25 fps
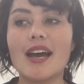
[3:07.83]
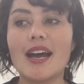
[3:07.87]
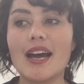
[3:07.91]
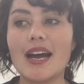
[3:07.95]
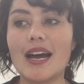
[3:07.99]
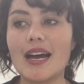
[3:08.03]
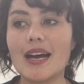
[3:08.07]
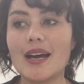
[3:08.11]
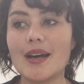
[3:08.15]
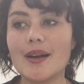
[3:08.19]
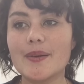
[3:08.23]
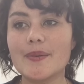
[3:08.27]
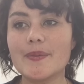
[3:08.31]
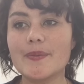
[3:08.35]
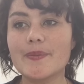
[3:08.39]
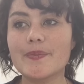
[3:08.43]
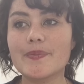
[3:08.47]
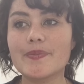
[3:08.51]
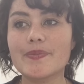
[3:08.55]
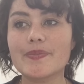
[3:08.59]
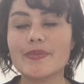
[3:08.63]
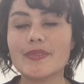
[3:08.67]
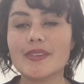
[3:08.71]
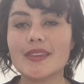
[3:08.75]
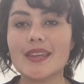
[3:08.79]

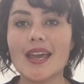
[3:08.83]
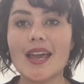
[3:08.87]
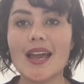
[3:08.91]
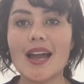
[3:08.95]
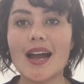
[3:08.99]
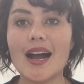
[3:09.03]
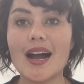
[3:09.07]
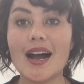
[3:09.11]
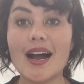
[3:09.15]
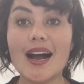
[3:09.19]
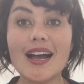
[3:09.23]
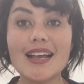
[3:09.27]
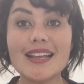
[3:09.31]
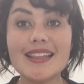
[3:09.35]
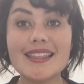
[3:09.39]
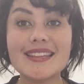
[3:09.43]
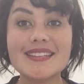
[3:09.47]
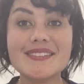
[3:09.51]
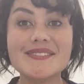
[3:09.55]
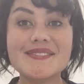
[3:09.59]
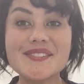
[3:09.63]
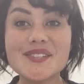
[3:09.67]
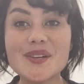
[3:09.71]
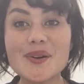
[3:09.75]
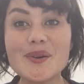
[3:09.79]
Um,
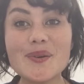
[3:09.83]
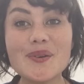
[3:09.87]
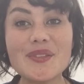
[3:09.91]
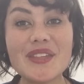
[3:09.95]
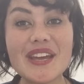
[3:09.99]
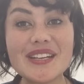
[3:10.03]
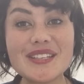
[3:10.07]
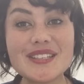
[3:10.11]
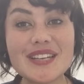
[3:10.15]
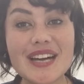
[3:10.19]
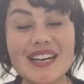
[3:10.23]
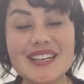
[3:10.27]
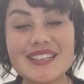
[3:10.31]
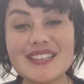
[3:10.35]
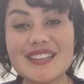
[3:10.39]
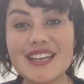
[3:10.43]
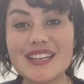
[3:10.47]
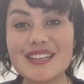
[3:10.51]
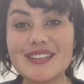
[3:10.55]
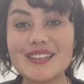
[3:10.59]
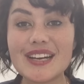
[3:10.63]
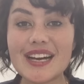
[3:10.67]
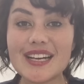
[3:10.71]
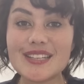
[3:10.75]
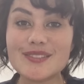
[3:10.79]
so thank, God, thank
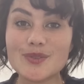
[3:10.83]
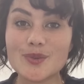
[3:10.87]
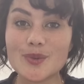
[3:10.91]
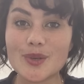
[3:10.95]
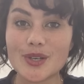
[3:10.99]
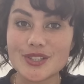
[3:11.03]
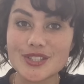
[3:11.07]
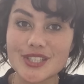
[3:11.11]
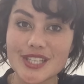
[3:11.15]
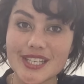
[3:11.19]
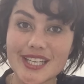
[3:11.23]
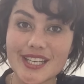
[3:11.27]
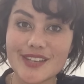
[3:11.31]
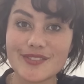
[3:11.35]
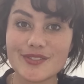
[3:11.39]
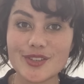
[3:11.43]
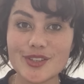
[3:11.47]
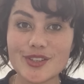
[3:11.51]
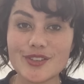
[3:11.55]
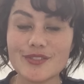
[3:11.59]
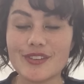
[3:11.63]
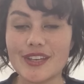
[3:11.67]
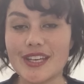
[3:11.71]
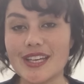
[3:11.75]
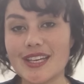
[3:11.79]
you guys for watching. If you're
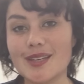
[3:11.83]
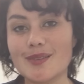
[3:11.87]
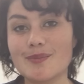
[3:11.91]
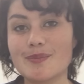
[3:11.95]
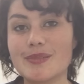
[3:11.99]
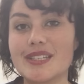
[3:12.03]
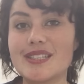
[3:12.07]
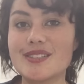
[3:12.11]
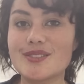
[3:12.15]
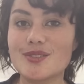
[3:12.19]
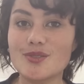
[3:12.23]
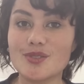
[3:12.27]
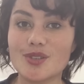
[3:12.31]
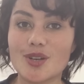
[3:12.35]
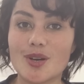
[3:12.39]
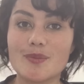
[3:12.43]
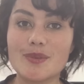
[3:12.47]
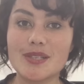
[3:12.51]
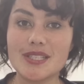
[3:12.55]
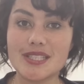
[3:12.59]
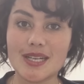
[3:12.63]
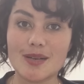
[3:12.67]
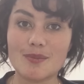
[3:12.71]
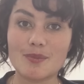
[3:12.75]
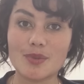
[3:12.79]
a vegan, please do
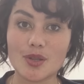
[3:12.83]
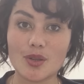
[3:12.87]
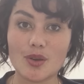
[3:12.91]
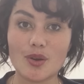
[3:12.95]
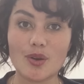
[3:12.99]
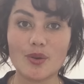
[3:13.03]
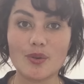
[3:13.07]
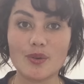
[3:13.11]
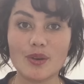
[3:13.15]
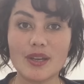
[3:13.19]
comment down below.